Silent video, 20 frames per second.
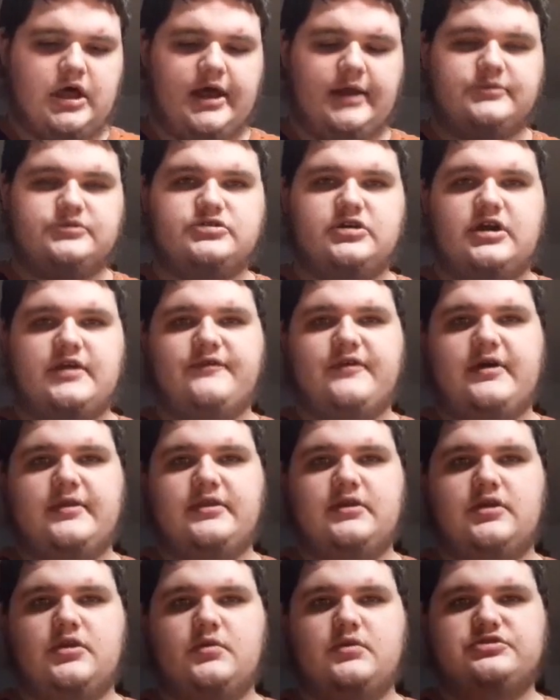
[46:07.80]
I'm trying to find
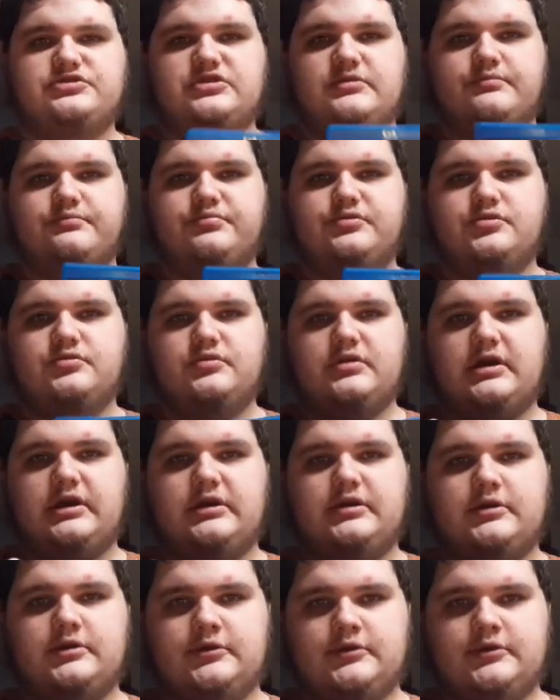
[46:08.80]
the other ones on Blu-ray.